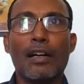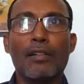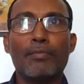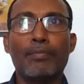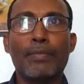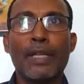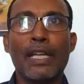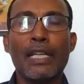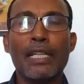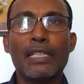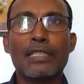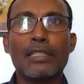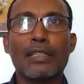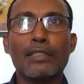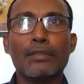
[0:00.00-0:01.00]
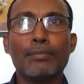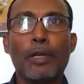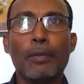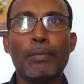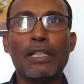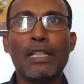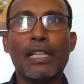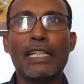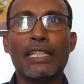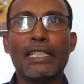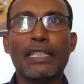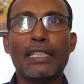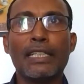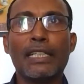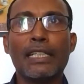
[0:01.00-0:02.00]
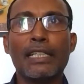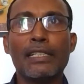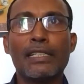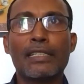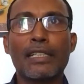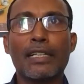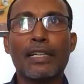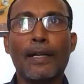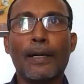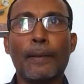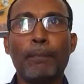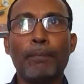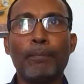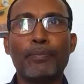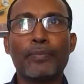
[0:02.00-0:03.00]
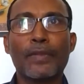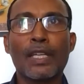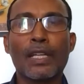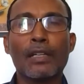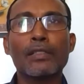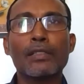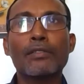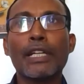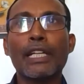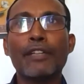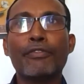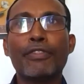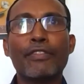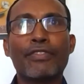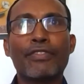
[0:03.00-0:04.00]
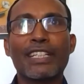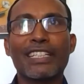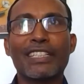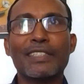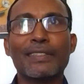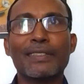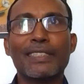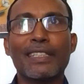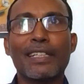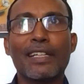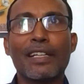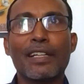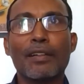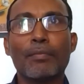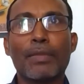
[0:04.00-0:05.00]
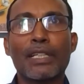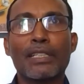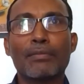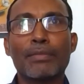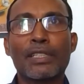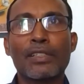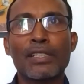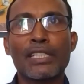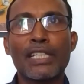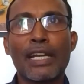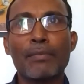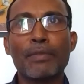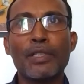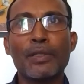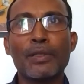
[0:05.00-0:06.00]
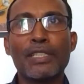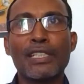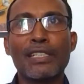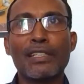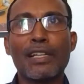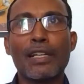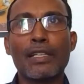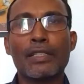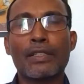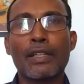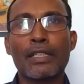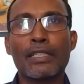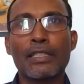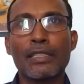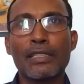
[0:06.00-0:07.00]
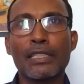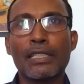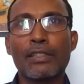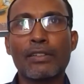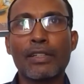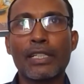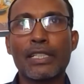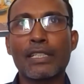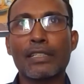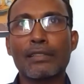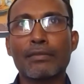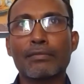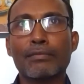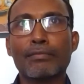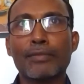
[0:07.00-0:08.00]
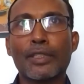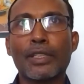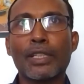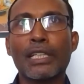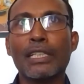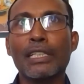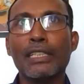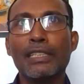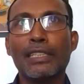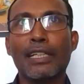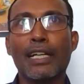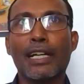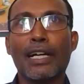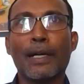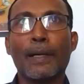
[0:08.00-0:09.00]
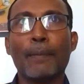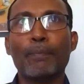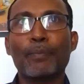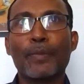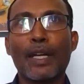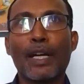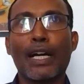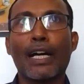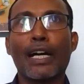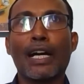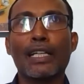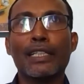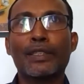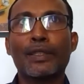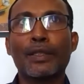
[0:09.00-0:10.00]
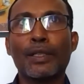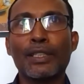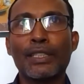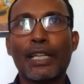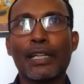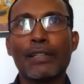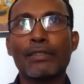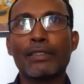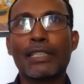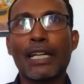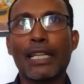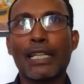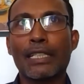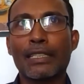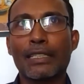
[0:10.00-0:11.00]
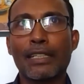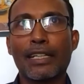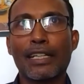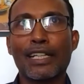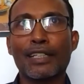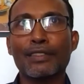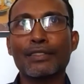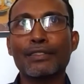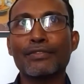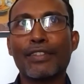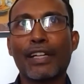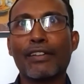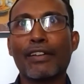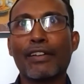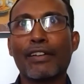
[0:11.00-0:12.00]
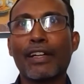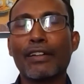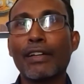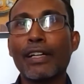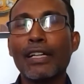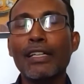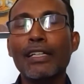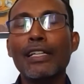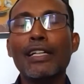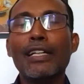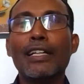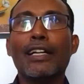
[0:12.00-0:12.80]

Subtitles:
Based on population, it is around 350. But because I'm using a structural equation modeling, I thought I would collect around 500.